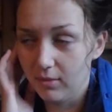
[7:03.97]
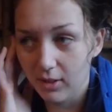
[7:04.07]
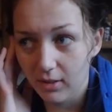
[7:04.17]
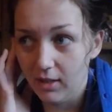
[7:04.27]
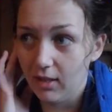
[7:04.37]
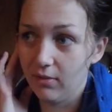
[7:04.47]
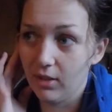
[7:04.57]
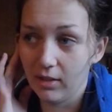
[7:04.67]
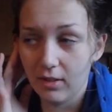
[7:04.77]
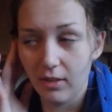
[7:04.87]
till the end of
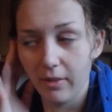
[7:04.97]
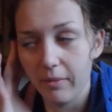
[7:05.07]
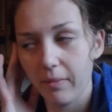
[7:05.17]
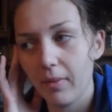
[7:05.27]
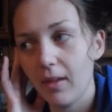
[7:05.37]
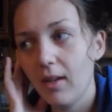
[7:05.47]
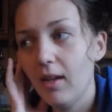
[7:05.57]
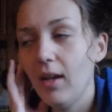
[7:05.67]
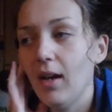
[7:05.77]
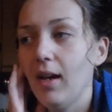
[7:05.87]
next year.
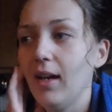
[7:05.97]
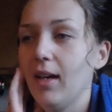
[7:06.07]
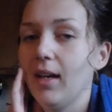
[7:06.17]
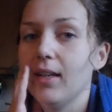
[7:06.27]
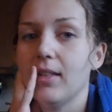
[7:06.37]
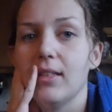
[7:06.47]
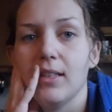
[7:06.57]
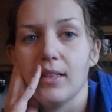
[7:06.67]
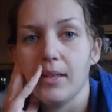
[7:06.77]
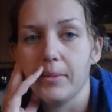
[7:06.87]
And
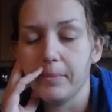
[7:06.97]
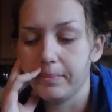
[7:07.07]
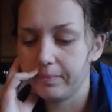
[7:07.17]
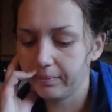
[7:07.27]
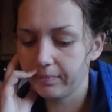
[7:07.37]
um,